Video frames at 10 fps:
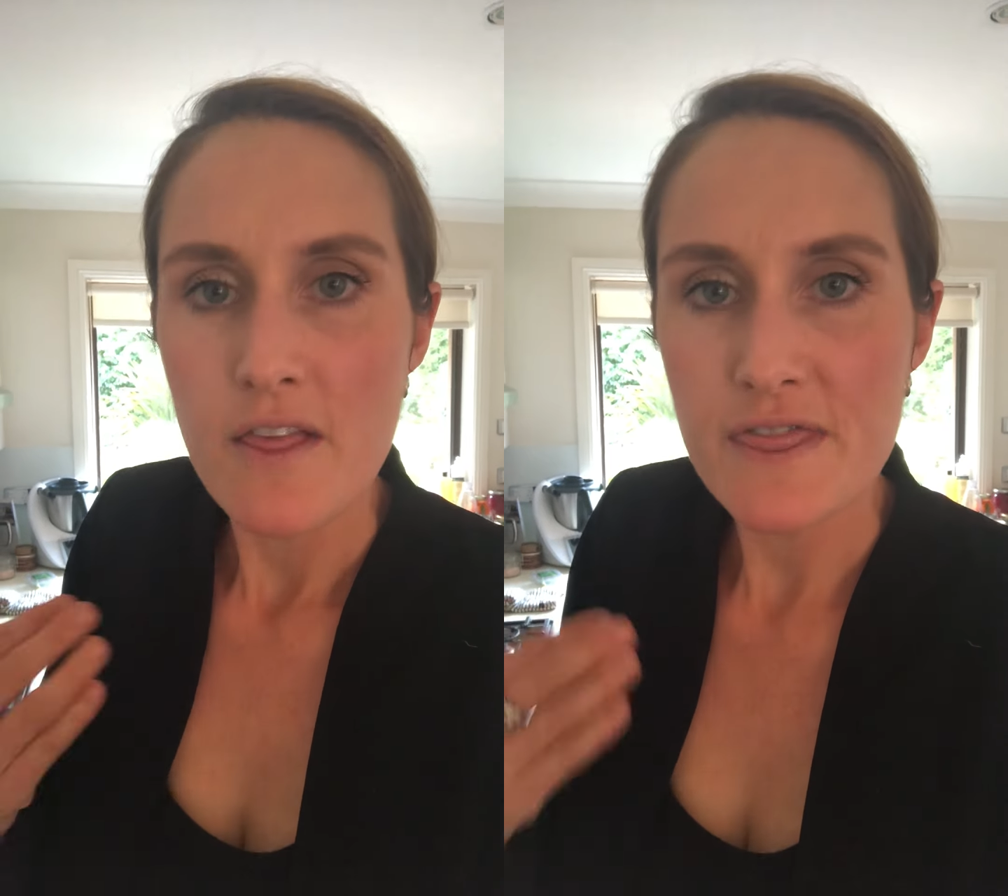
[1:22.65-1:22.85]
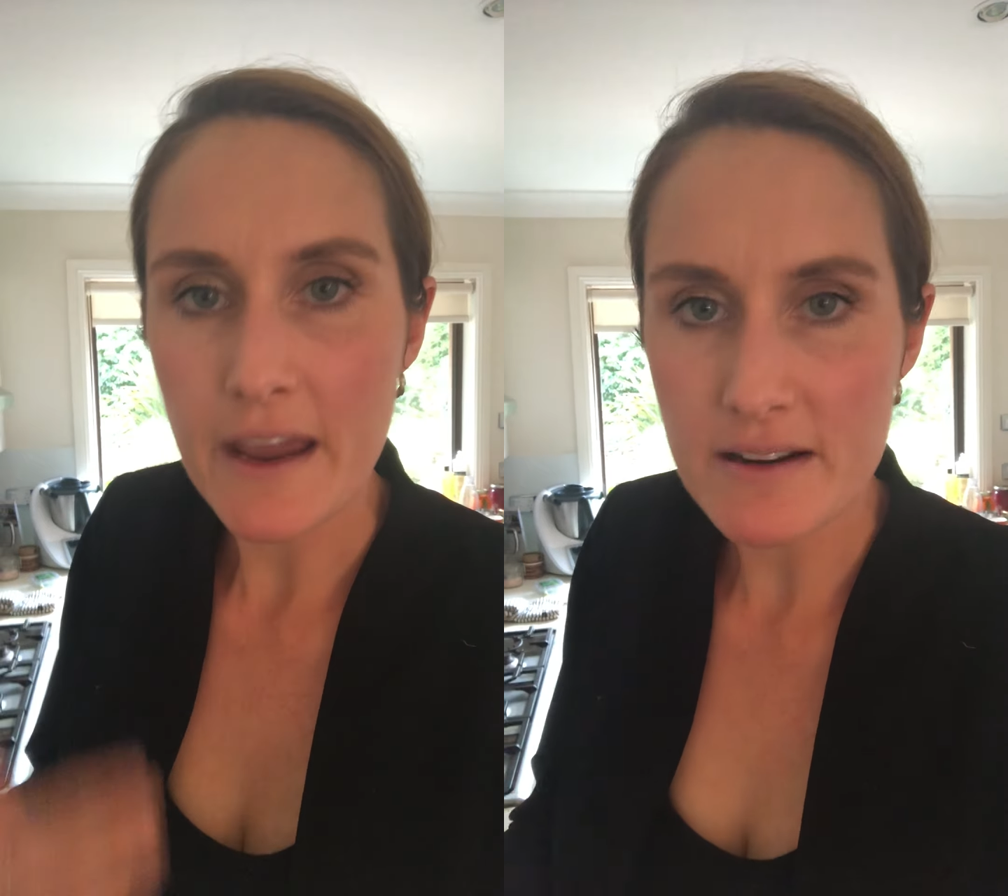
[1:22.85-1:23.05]

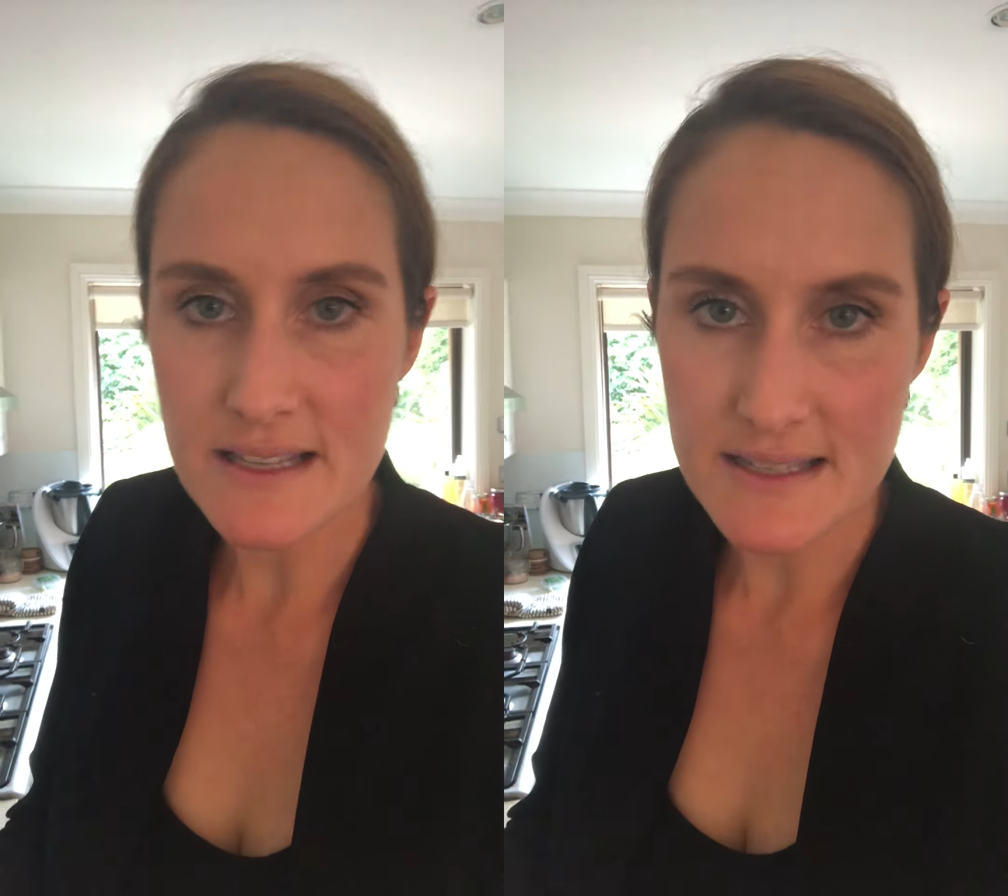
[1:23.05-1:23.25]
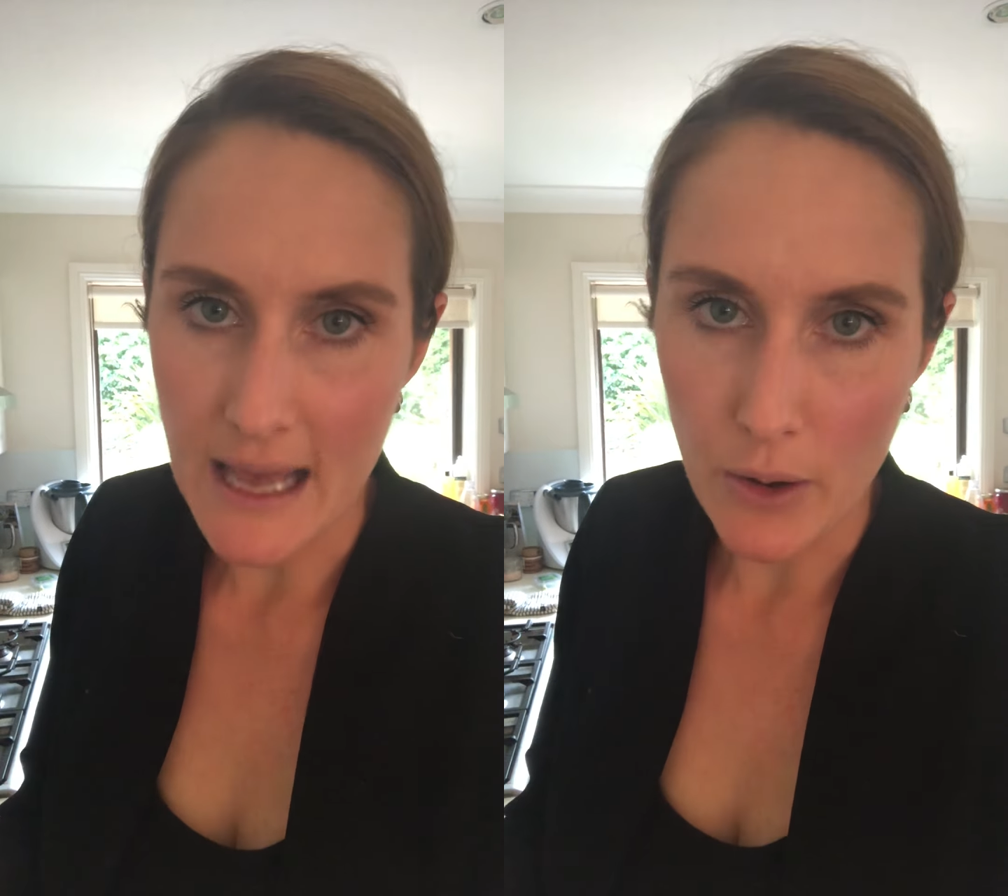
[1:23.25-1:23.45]
There is
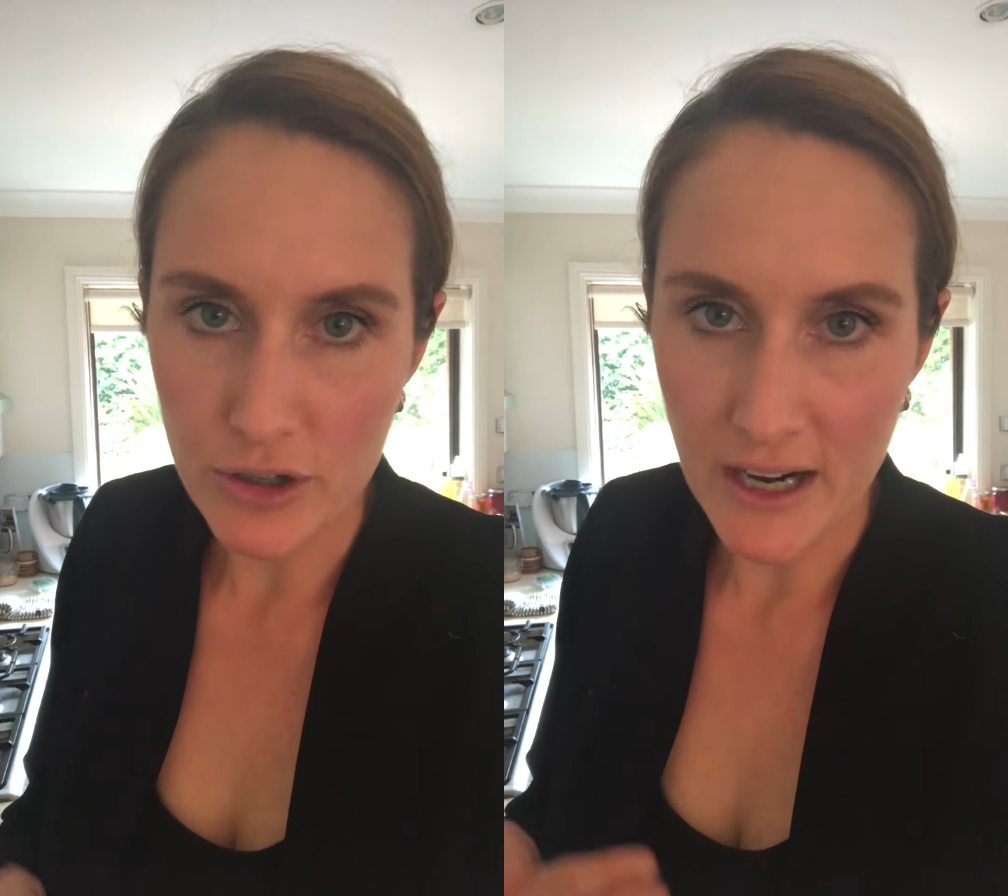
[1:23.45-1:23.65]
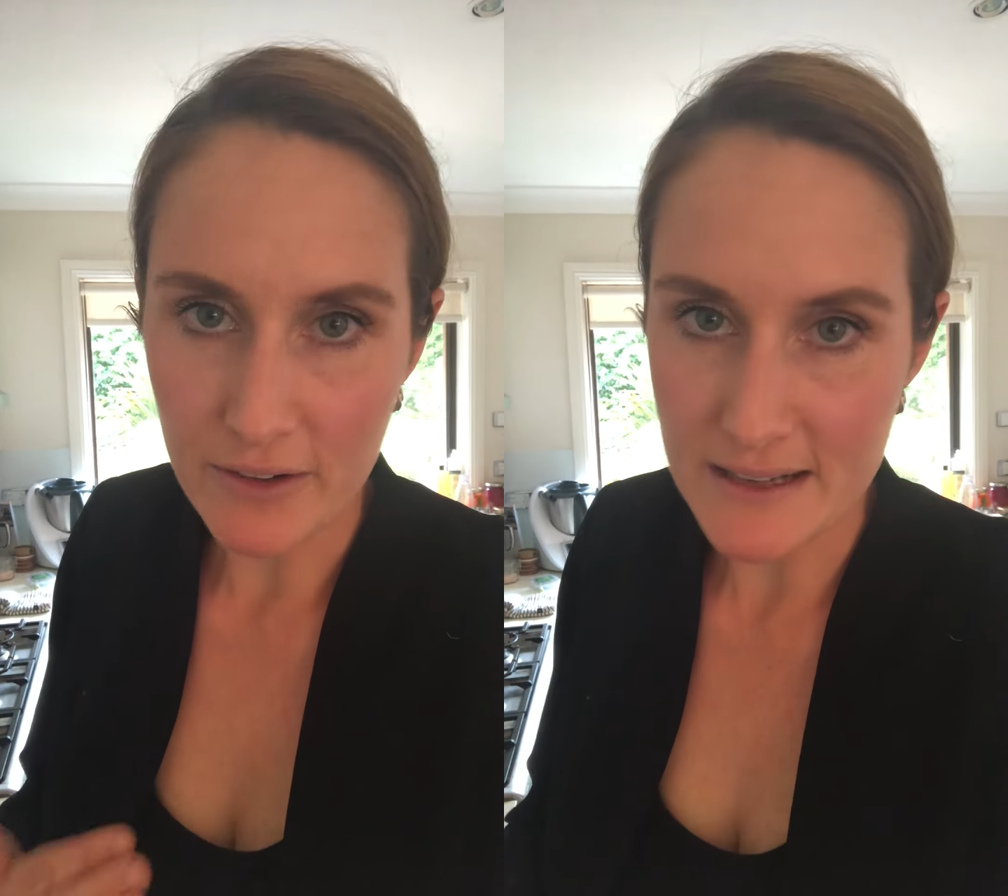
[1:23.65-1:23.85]
a
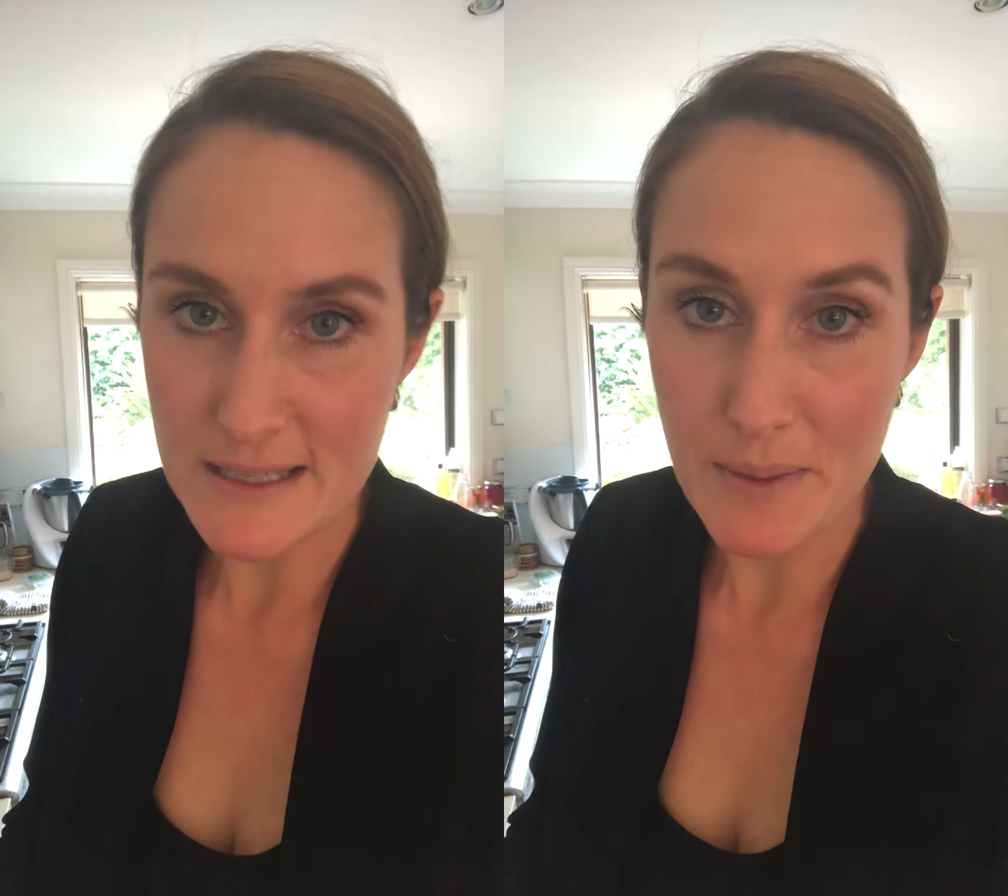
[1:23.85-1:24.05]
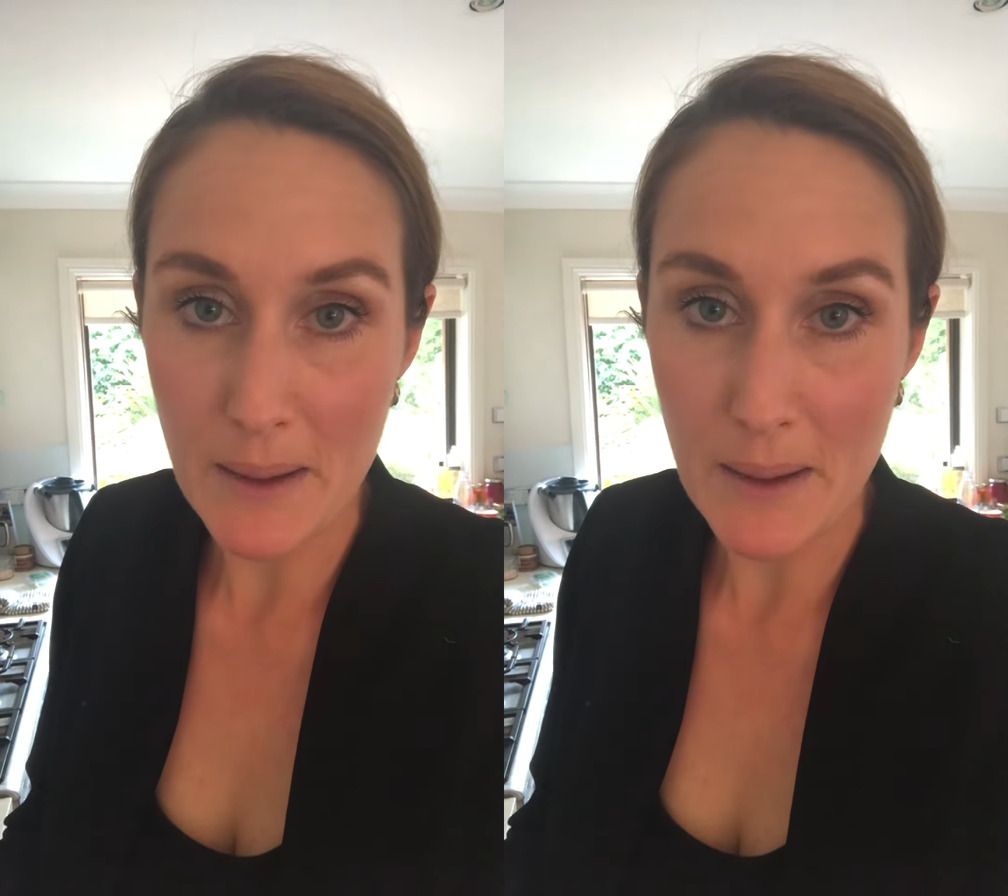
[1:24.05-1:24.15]
sauerkraut recipe